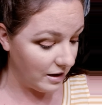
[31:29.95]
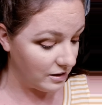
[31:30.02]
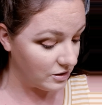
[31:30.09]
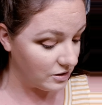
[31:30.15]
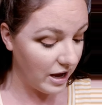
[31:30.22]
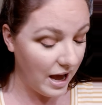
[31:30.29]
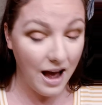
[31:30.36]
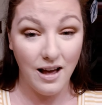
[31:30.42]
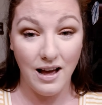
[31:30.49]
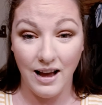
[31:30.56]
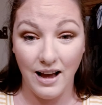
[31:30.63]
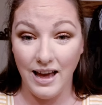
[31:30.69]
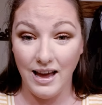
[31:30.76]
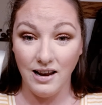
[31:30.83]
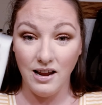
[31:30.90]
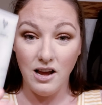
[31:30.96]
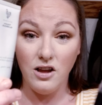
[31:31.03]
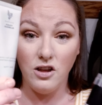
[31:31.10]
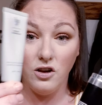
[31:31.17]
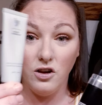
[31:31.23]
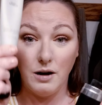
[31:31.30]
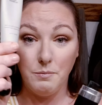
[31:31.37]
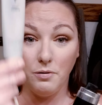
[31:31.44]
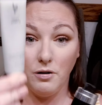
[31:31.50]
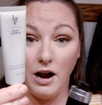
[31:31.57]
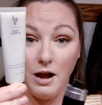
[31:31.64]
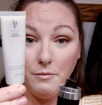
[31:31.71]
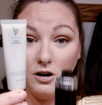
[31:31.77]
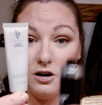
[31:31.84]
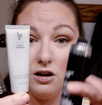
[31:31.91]
So yeah, again, you got a
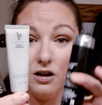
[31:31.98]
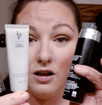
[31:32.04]
primer,